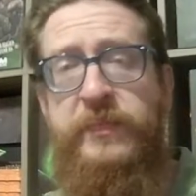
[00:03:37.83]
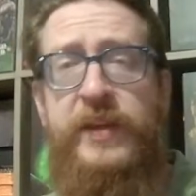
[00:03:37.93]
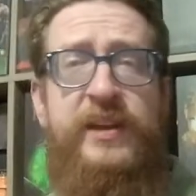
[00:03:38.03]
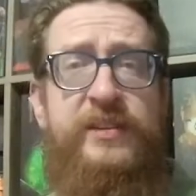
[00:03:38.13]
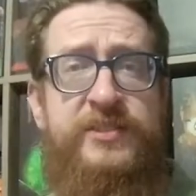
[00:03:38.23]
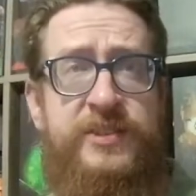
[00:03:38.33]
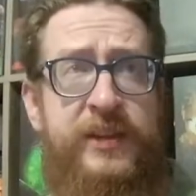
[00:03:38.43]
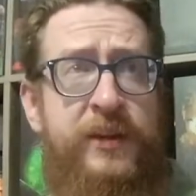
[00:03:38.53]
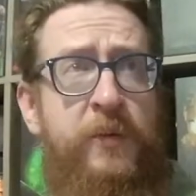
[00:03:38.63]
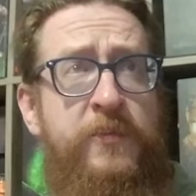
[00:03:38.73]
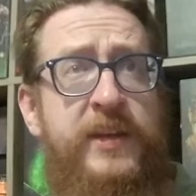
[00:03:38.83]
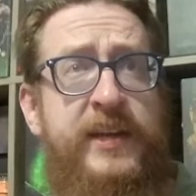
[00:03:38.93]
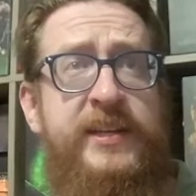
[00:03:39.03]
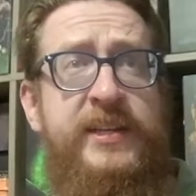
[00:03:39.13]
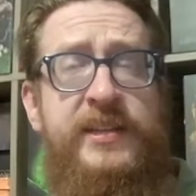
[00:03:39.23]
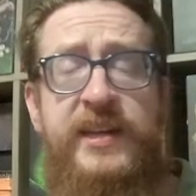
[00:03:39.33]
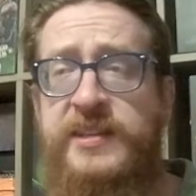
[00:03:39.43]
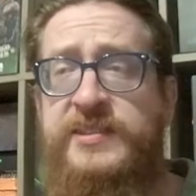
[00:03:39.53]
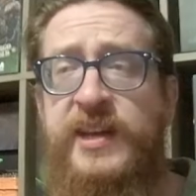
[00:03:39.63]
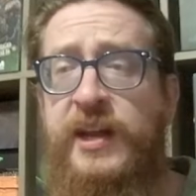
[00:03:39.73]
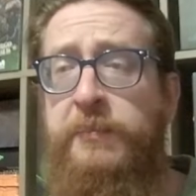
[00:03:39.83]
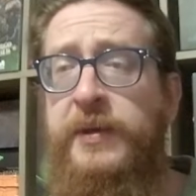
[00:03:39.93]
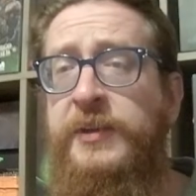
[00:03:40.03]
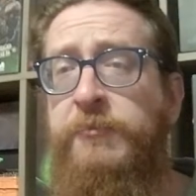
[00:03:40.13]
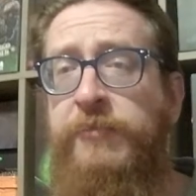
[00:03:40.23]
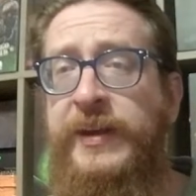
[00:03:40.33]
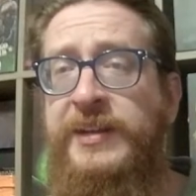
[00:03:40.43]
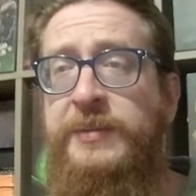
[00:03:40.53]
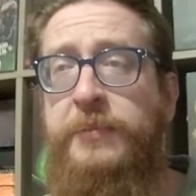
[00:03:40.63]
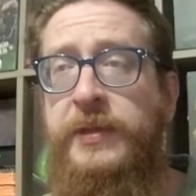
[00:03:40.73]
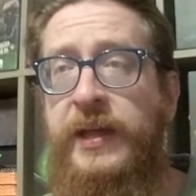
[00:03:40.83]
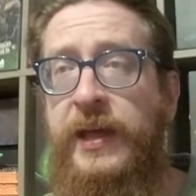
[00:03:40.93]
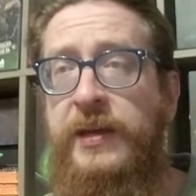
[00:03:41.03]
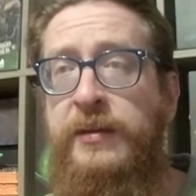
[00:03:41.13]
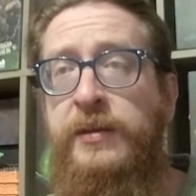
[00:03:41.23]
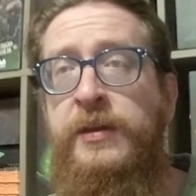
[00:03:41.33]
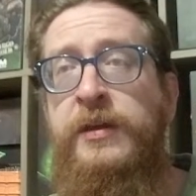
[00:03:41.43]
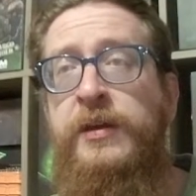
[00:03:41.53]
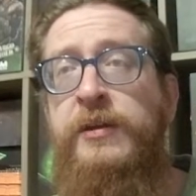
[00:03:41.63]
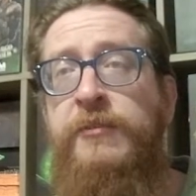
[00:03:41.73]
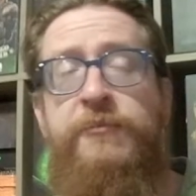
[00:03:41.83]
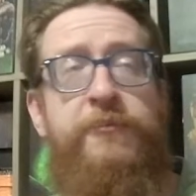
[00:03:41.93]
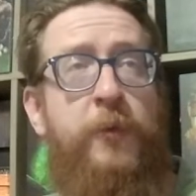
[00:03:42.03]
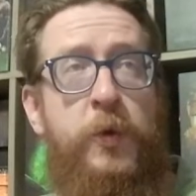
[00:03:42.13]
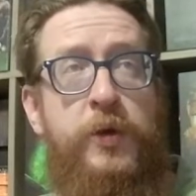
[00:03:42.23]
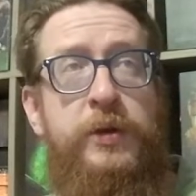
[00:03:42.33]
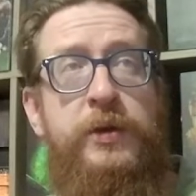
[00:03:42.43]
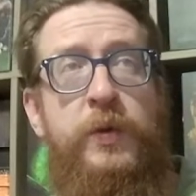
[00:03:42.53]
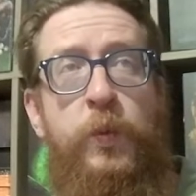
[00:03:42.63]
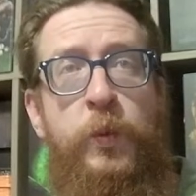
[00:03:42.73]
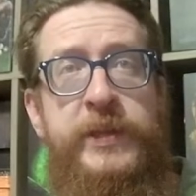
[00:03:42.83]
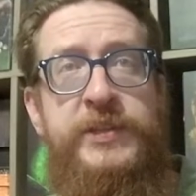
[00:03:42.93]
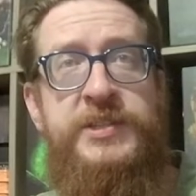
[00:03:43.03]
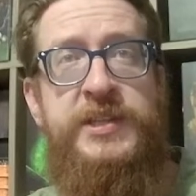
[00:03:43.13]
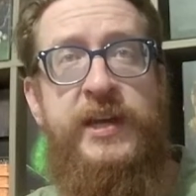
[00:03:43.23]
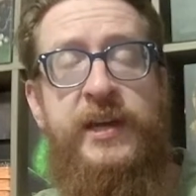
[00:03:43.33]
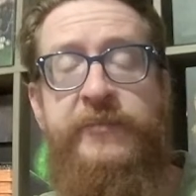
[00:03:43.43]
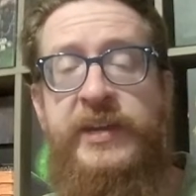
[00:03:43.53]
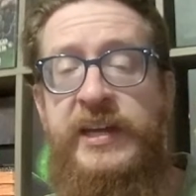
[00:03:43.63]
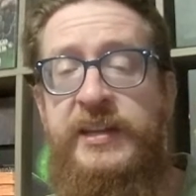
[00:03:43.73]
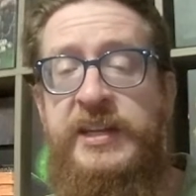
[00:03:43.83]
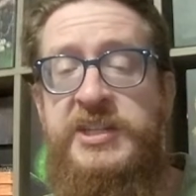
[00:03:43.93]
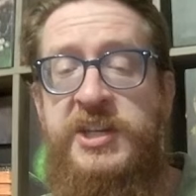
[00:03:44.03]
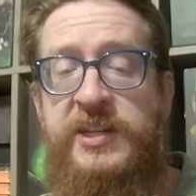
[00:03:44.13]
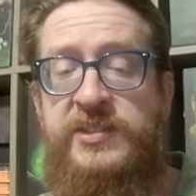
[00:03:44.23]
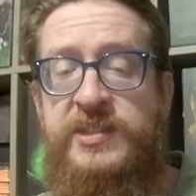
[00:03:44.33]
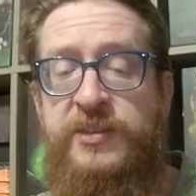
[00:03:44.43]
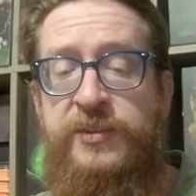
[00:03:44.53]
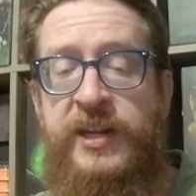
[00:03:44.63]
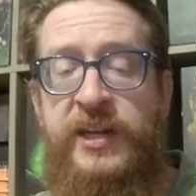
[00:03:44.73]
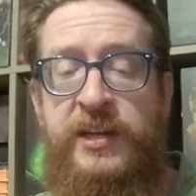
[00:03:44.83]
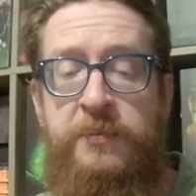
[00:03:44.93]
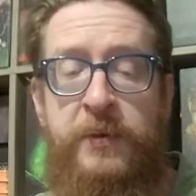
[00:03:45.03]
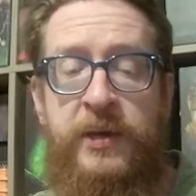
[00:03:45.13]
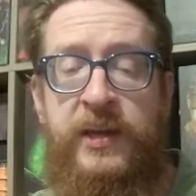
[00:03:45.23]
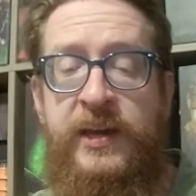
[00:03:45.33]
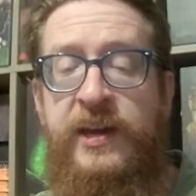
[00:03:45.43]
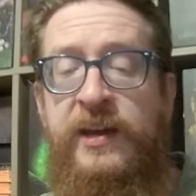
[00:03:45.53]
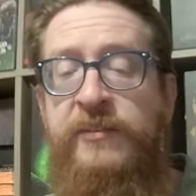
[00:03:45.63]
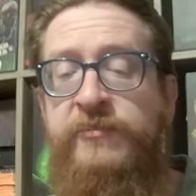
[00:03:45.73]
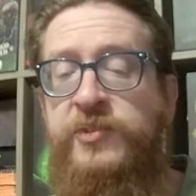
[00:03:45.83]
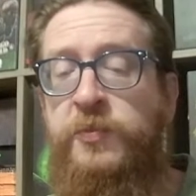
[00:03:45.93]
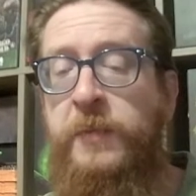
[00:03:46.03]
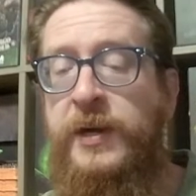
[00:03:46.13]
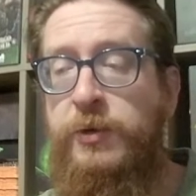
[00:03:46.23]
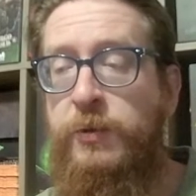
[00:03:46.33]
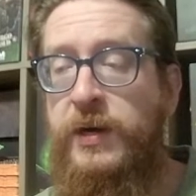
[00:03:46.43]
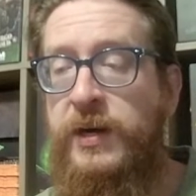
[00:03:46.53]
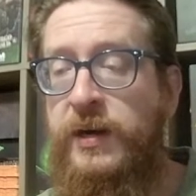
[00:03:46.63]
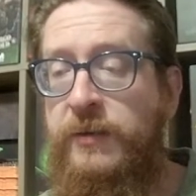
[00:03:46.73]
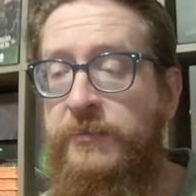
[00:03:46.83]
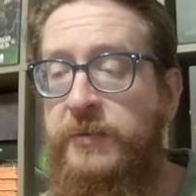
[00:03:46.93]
so that hopefully I can get that set up and ready to play for Wednesday. I haven't had a chance to learn it yet, but I have tomorrow off,